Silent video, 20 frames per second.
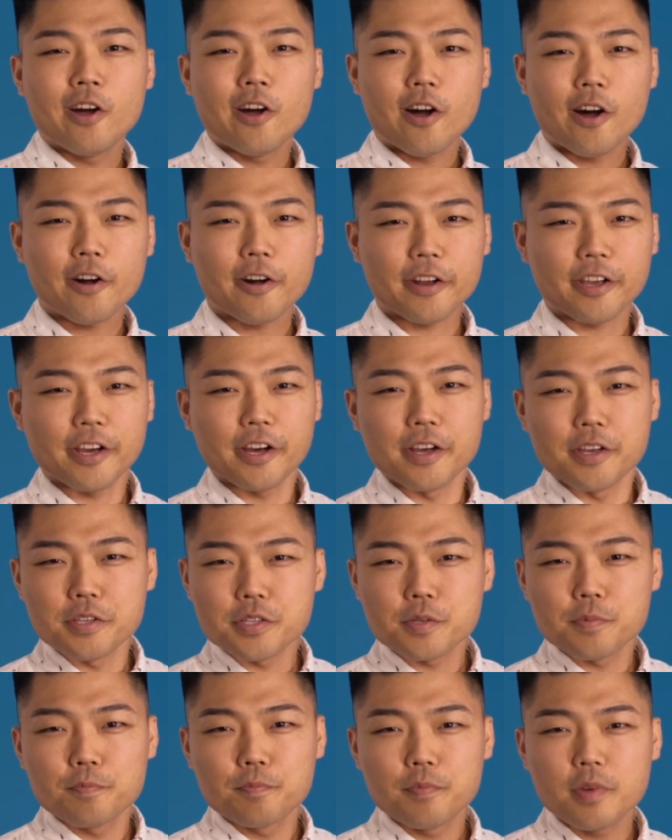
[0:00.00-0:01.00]
Alright
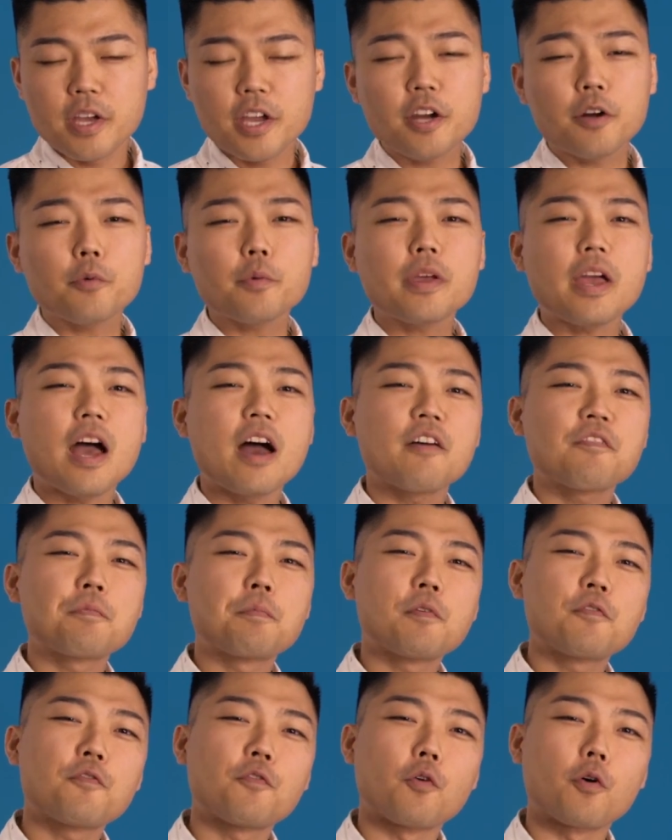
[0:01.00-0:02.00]
guys, here we have
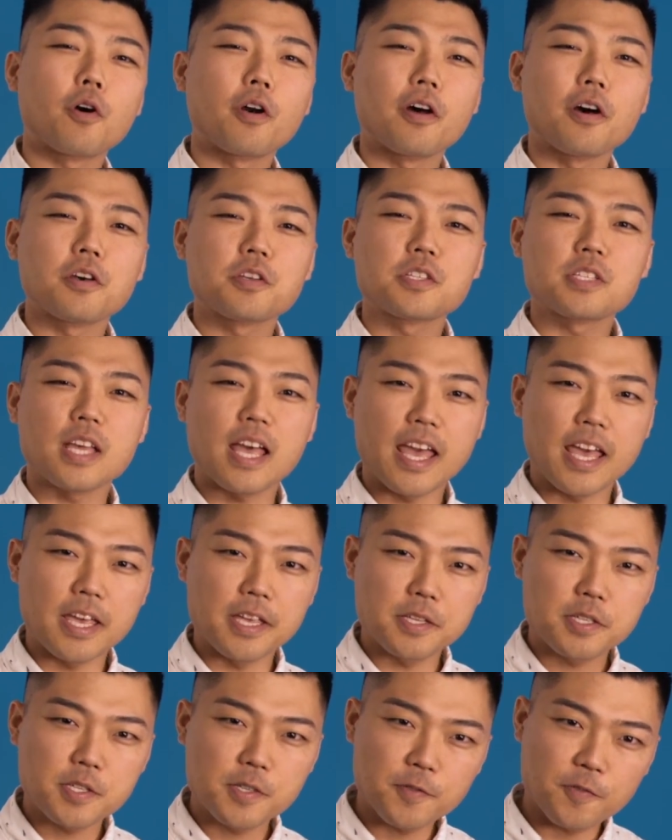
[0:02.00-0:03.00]
before us
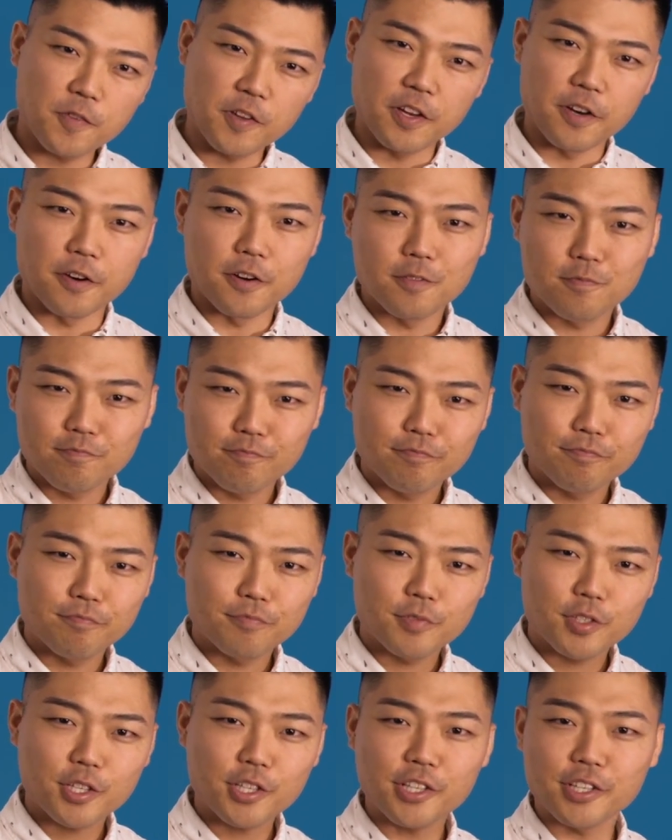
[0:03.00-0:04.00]
a sphere.
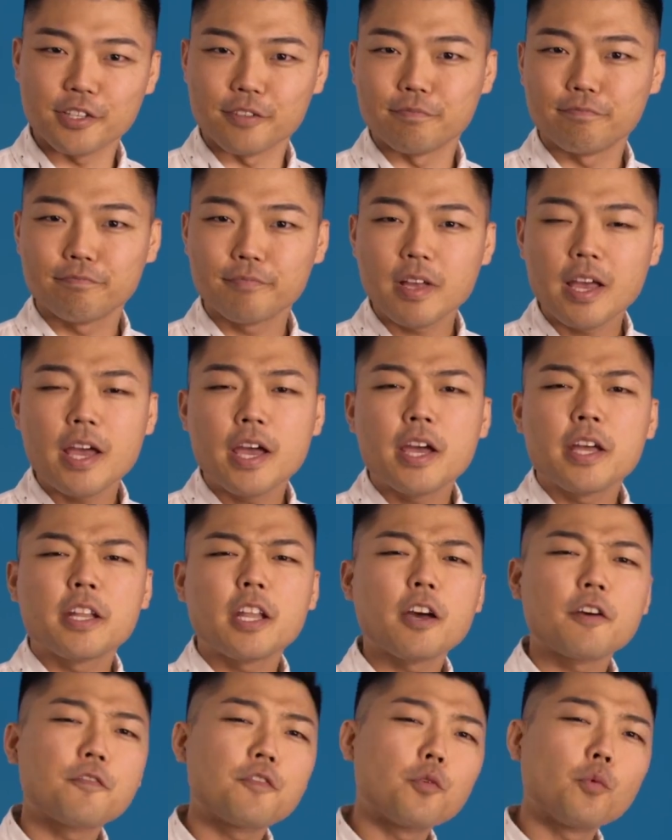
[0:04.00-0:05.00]
Good.
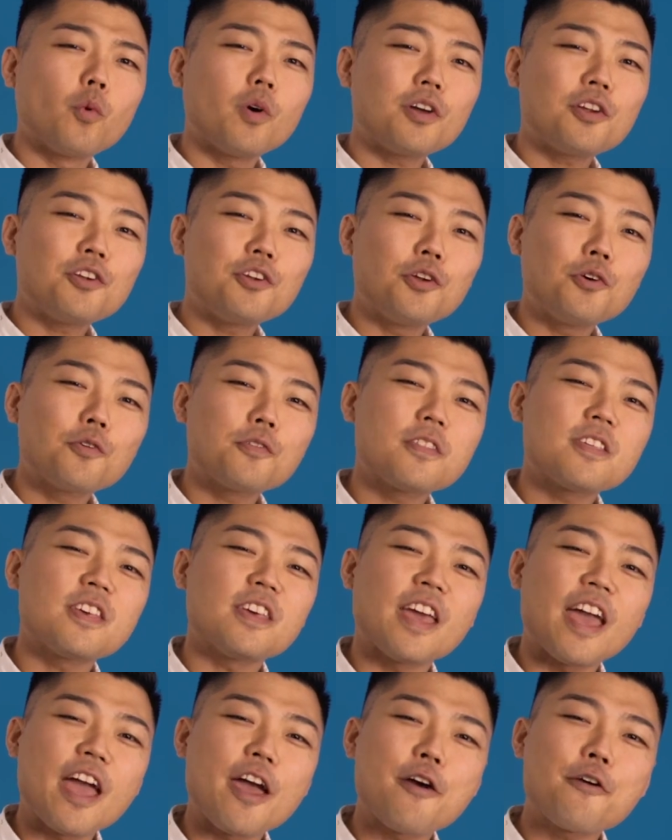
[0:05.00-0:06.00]
Now if you want to know
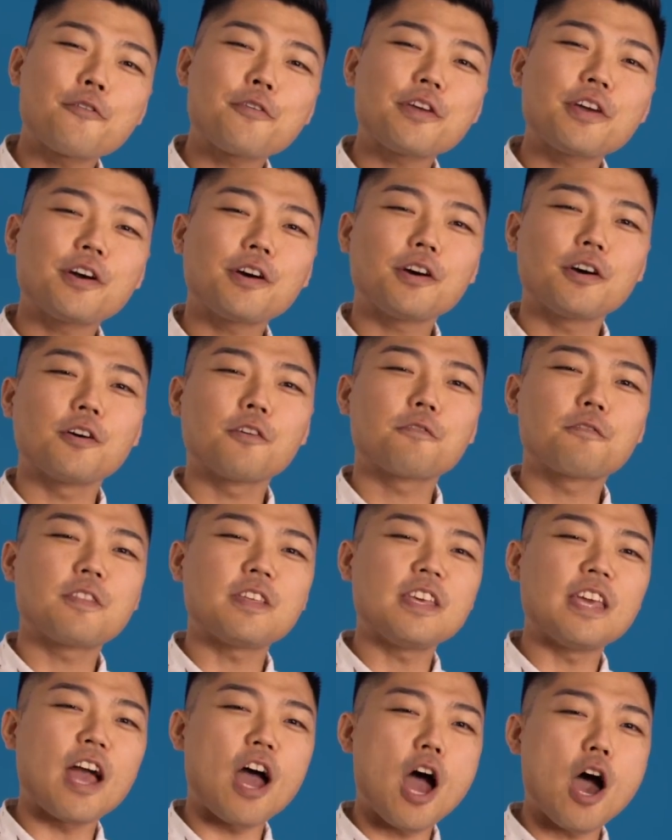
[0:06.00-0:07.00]
the area of
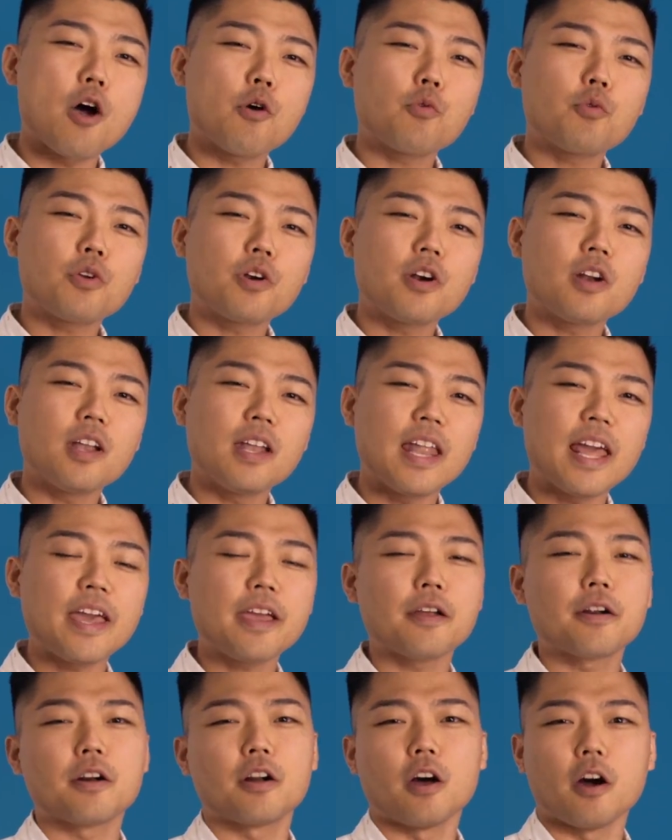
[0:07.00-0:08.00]
the outer
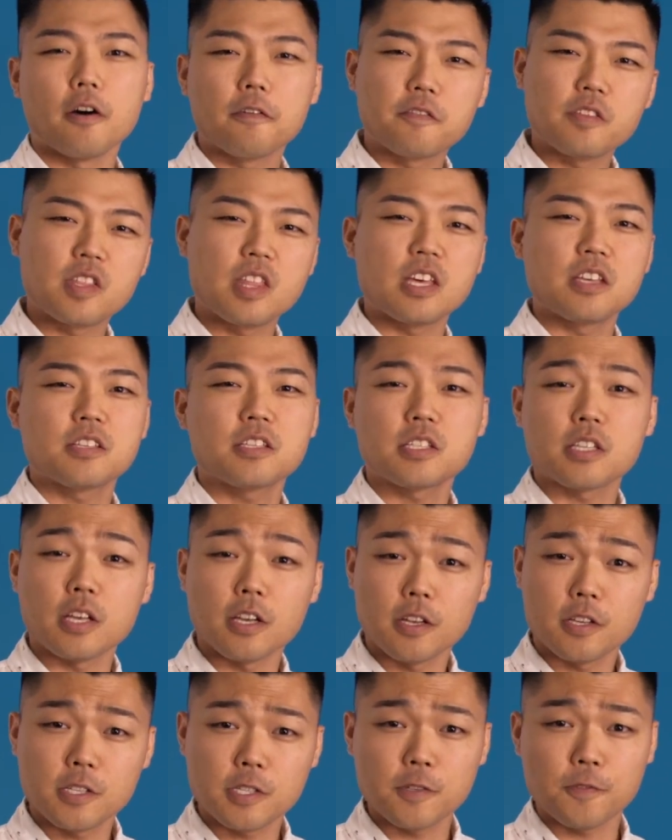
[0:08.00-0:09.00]
layer of this
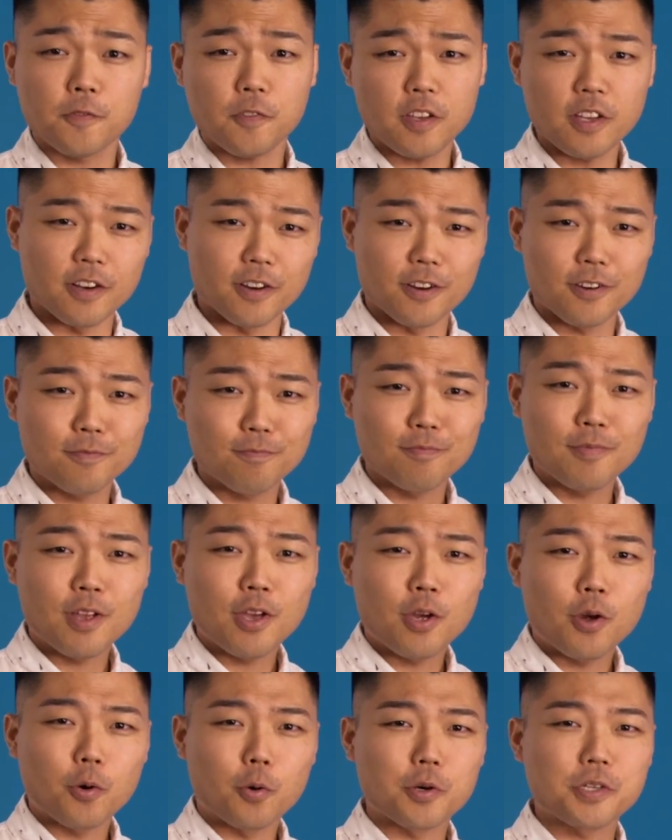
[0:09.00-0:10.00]
sphere,
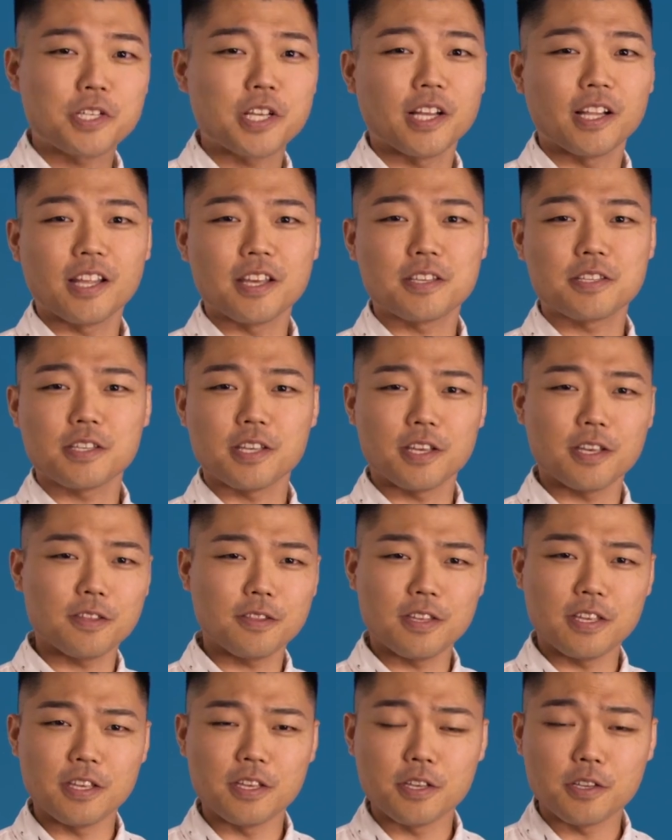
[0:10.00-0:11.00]
or shall I say
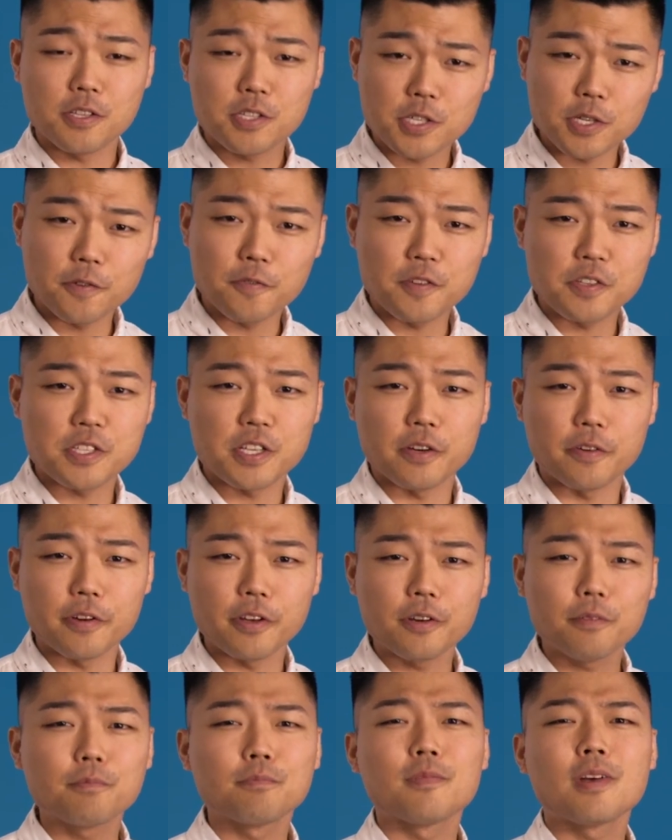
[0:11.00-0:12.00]
the surface
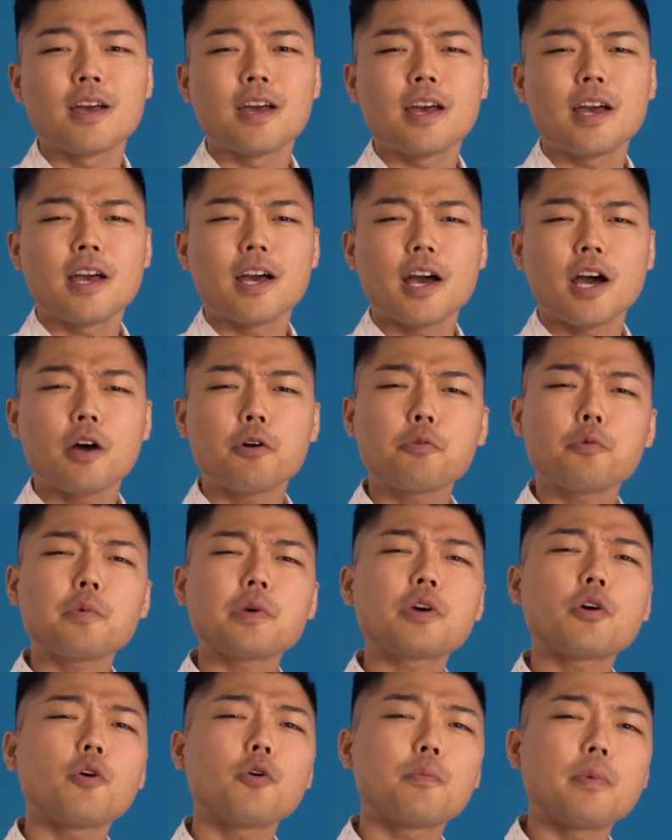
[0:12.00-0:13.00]
area, how do we
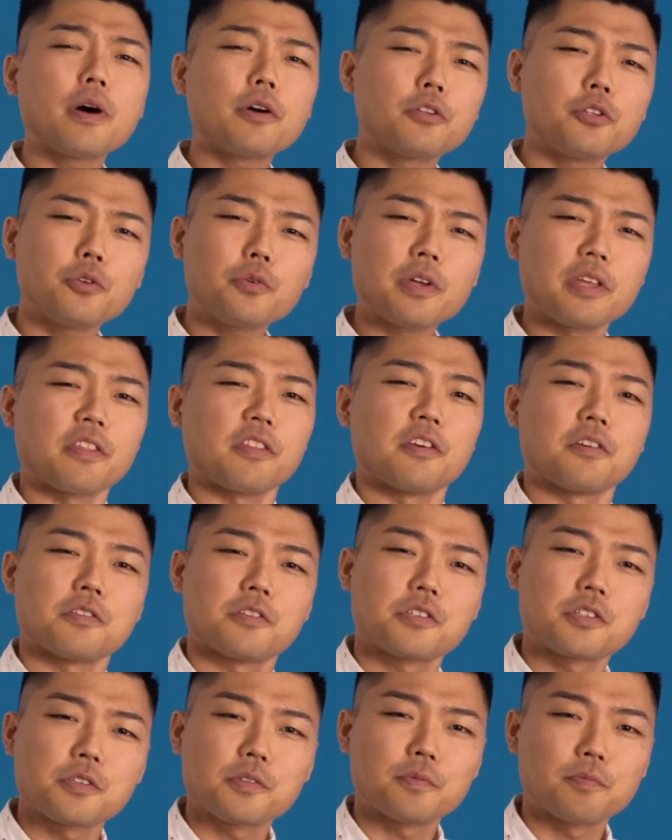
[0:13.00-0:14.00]
go about doing
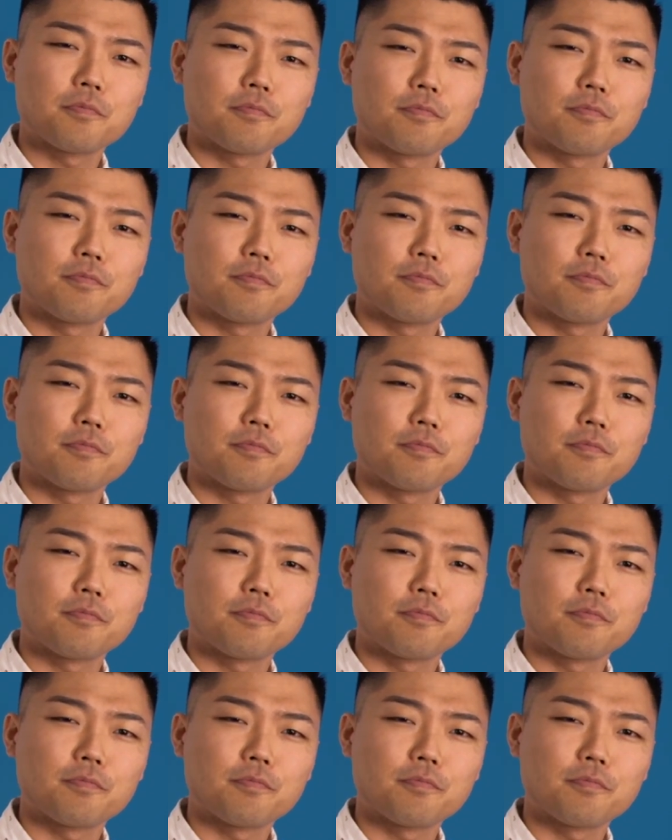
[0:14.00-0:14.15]
this?